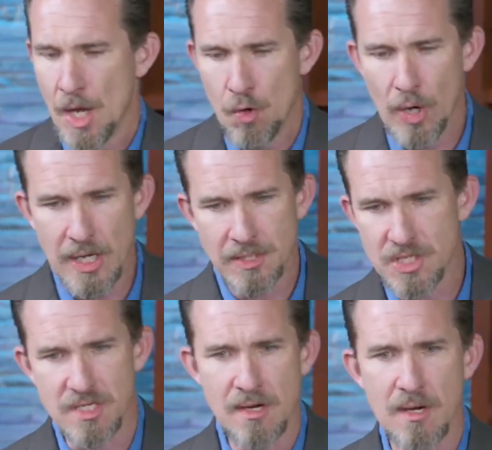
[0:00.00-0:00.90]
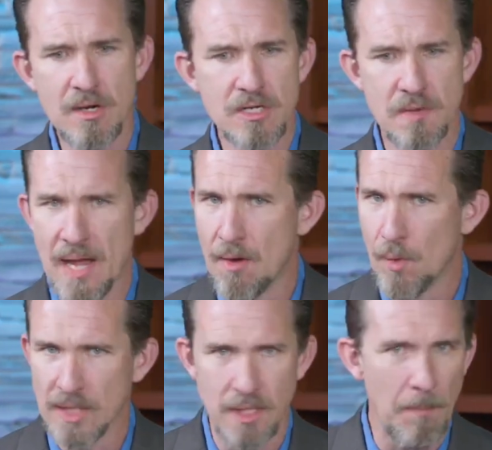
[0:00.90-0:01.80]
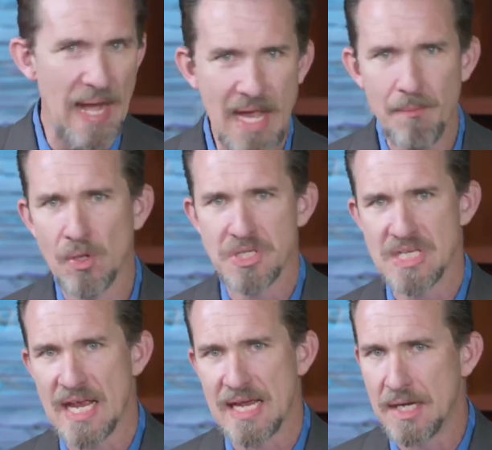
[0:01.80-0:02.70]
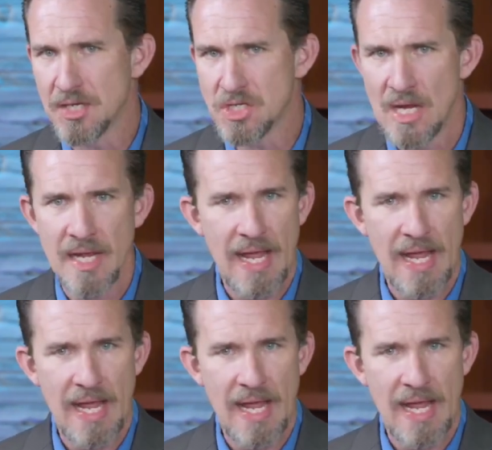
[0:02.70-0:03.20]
who are concerned about what the Bible says,